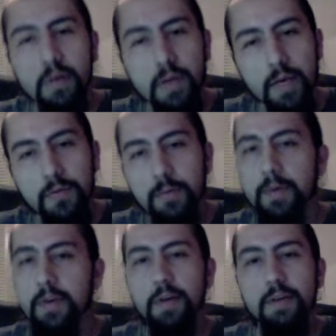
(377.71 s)

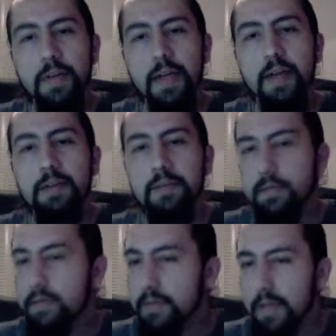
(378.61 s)
everyone under that
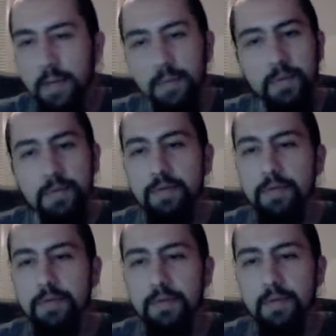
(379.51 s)
type of,
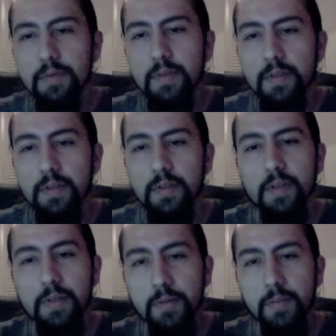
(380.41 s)

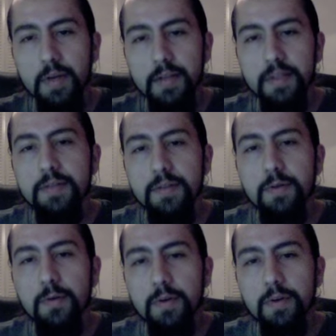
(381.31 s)
your boss gives you an
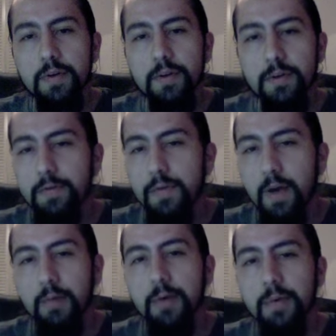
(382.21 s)
order and you
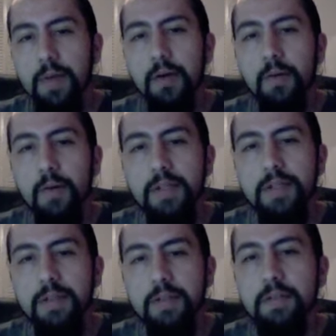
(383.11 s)
follow it without
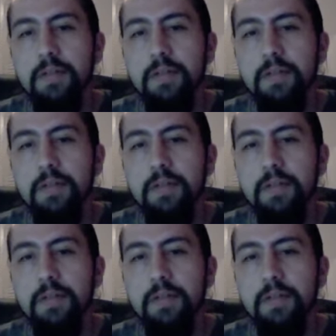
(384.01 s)
question,